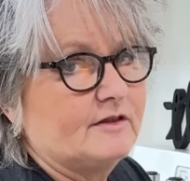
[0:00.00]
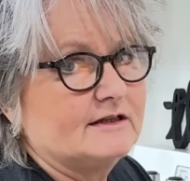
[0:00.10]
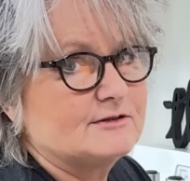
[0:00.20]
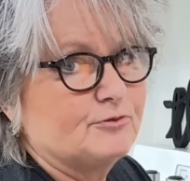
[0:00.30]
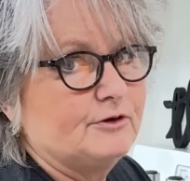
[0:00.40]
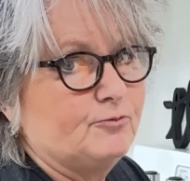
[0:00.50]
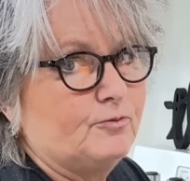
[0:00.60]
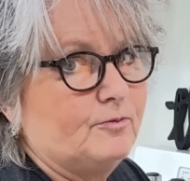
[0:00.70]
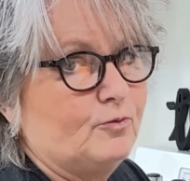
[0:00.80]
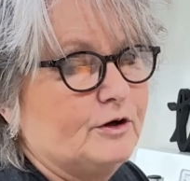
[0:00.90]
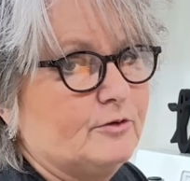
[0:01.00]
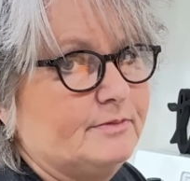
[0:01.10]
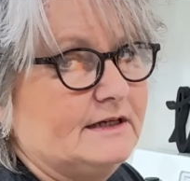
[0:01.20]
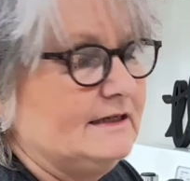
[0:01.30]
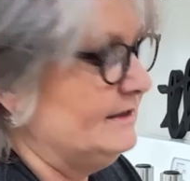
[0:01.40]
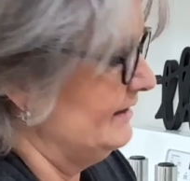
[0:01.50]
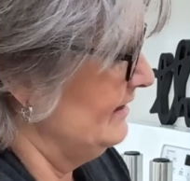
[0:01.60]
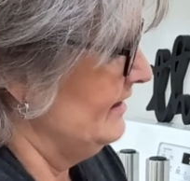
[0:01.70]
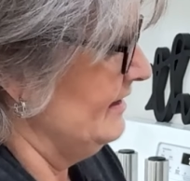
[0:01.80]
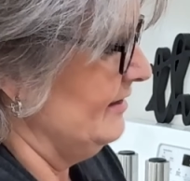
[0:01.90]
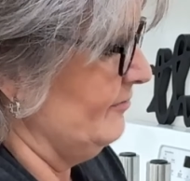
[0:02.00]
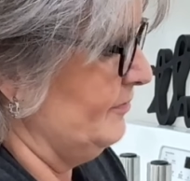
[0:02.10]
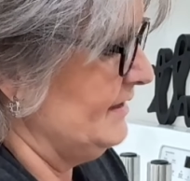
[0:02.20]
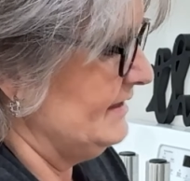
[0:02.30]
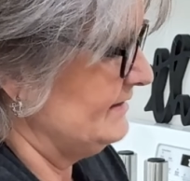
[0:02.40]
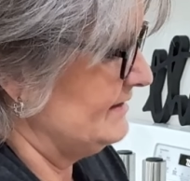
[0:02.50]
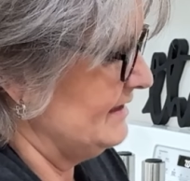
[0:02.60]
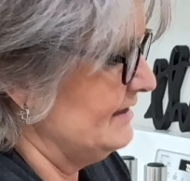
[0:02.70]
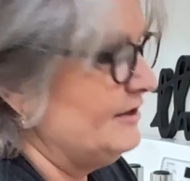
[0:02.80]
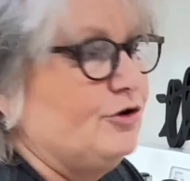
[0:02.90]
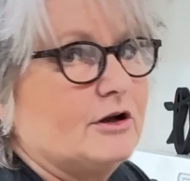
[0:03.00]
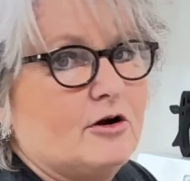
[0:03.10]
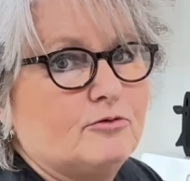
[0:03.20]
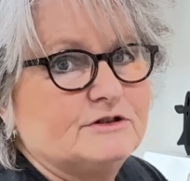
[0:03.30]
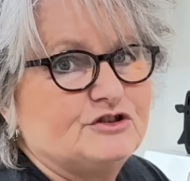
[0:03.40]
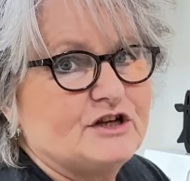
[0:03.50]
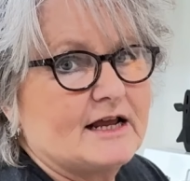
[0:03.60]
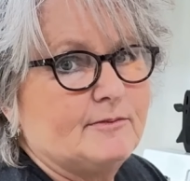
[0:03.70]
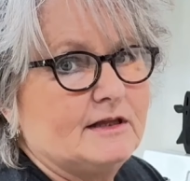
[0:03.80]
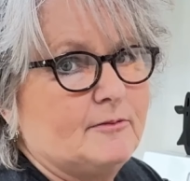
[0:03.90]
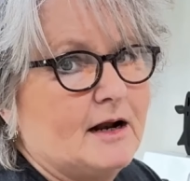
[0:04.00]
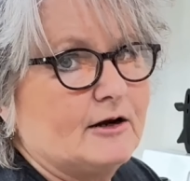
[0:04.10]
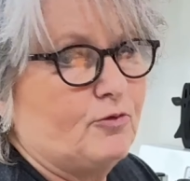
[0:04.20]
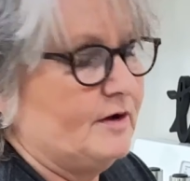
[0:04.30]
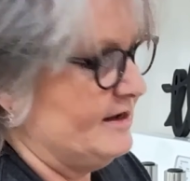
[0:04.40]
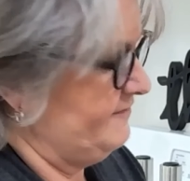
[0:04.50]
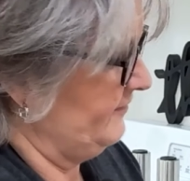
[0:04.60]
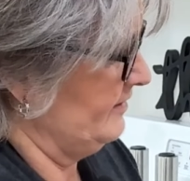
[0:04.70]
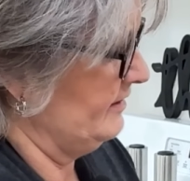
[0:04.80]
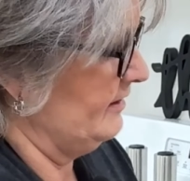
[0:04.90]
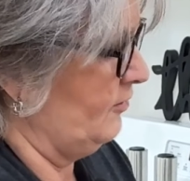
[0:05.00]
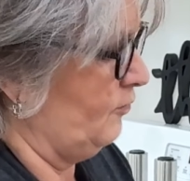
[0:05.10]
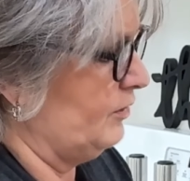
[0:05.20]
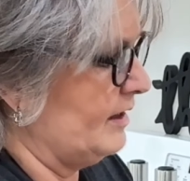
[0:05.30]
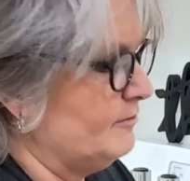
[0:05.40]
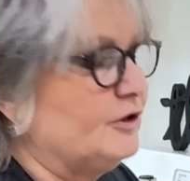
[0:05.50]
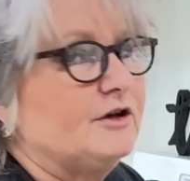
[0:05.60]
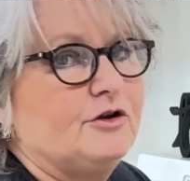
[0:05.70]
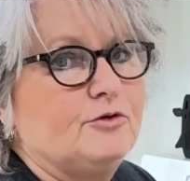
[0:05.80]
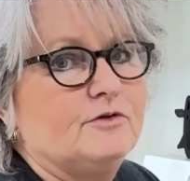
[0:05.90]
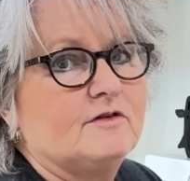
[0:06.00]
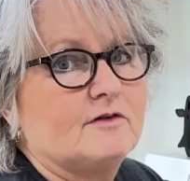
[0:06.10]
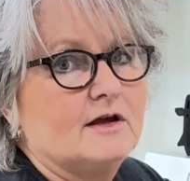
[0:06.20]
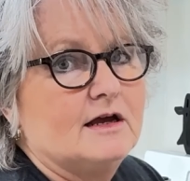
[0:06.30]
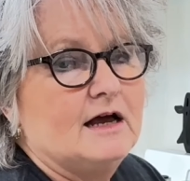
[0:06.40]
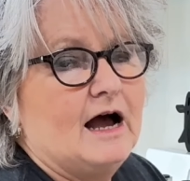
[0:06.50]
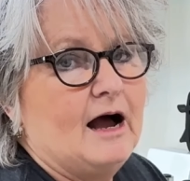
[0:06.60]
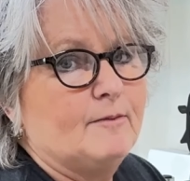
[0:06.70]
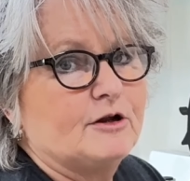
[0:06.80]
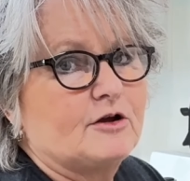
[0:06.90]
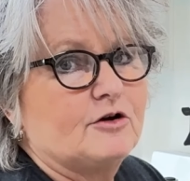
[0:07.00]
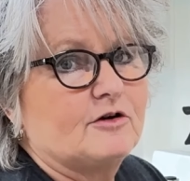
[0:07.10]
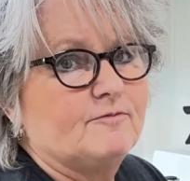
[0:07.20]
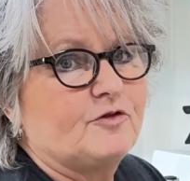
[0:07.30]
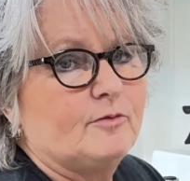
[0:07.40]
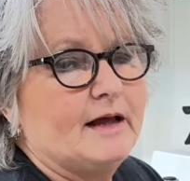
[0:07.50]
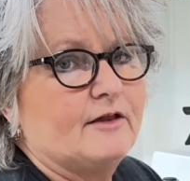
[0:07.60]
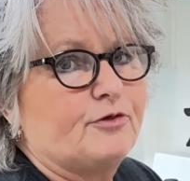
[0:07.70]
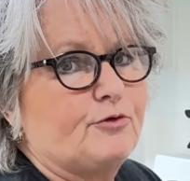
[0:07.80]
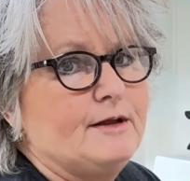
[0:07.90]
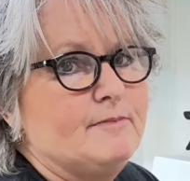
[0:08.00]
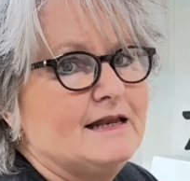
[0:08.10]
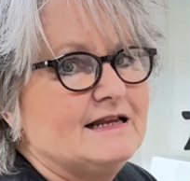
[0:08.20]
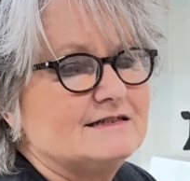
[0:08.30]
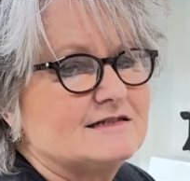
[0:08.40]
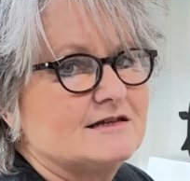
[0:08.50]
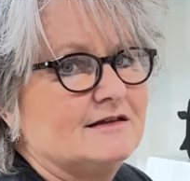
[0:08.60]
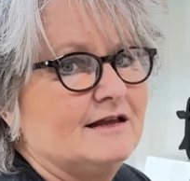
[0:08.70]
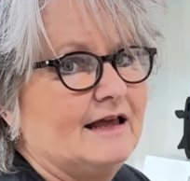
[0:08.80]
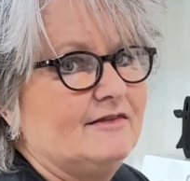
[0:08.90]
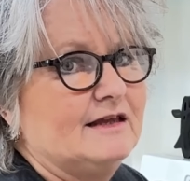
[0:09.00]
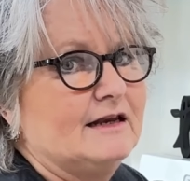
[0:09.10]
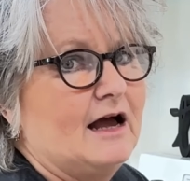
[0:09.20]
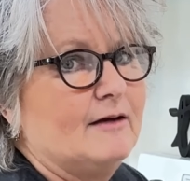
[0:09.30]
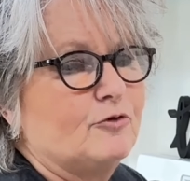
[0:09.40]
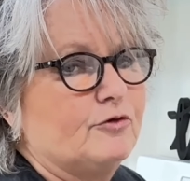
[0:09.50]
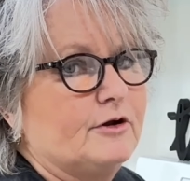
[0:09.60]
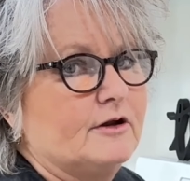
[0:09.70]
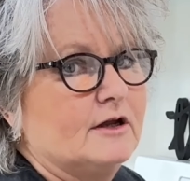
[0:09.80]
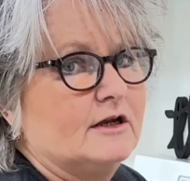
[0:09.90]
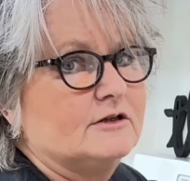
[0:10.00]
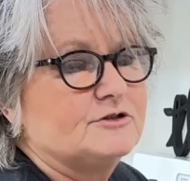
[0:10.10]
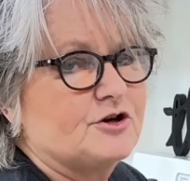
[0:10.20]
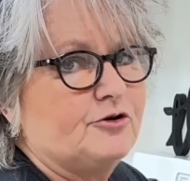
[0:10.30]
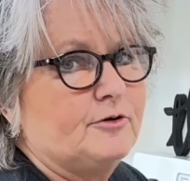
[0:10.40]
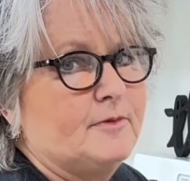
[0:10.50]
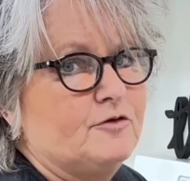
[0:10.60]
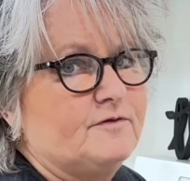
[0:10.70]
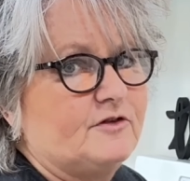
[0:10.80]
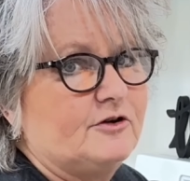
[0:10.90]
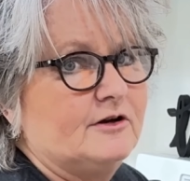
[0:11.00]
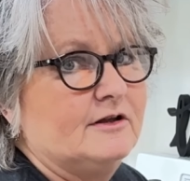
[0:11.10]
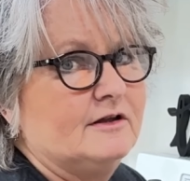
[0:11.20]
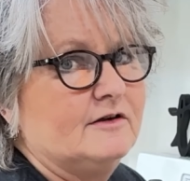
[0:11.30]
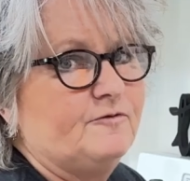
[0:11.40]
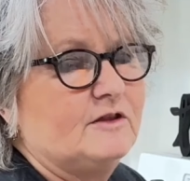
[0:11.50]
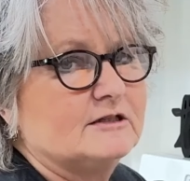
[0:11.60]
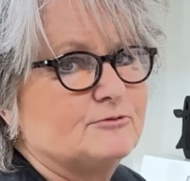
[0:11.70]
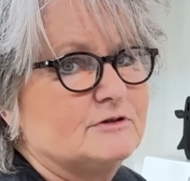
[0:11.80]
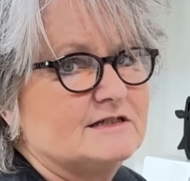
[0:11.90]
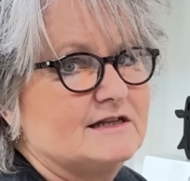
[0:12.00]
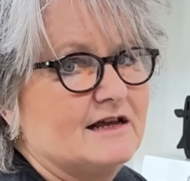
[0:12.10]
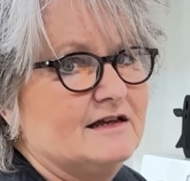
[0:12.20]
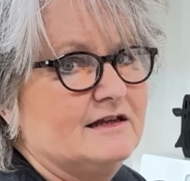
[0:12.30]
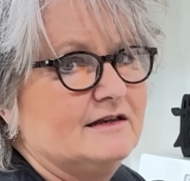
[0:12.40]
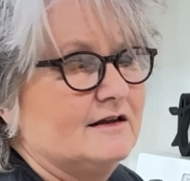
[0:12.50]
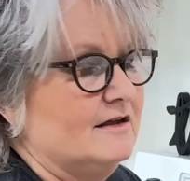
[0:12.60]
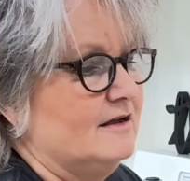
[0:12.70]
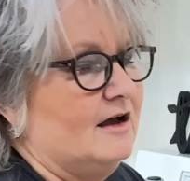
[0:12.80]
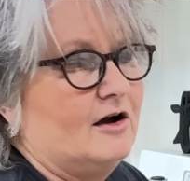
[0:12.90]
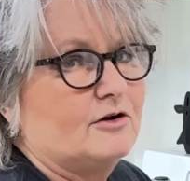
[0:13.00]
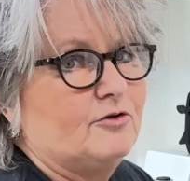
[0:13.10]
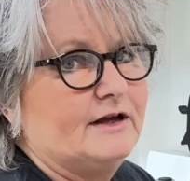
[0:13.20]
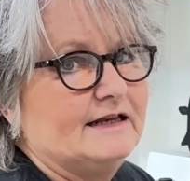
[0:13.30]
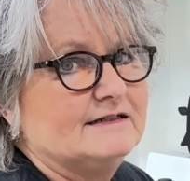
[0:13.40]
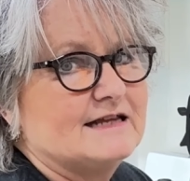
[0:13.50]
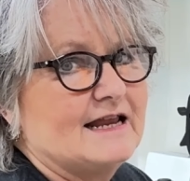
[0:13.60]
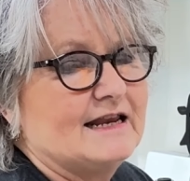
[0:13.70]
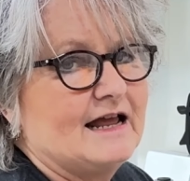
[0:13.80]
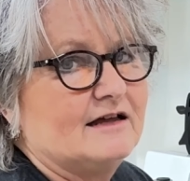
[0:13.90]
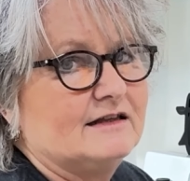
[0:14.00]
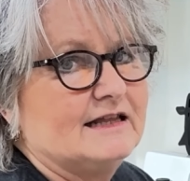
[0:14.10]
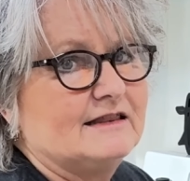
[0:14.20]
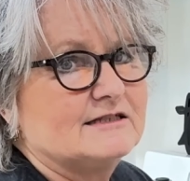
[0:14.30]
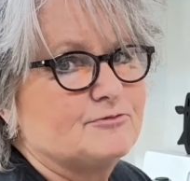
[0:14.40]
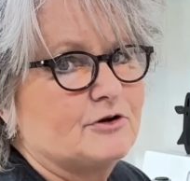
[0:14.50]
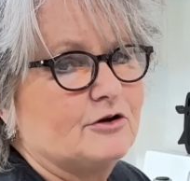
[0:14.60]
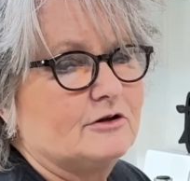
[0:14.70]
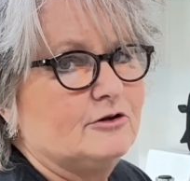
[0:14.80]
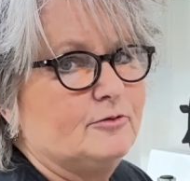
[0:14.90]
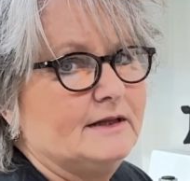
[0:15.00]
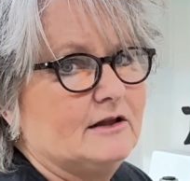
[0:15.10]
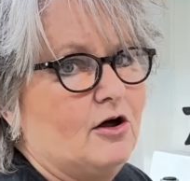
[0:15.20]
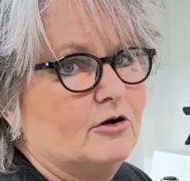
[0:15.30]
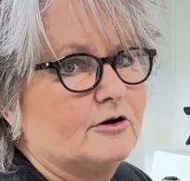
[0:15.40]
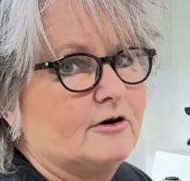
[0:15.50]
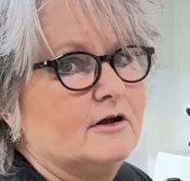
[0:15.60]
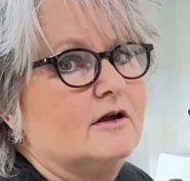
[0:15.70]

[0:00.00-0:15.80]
this one will be. But you can always check them in the microwave. What I'm going to do is I'm going to cook them for about 3 minutes, and then I'm going to turn them over. If this one's done, I'll go ahead and take it out and let this one cook a little bit longer.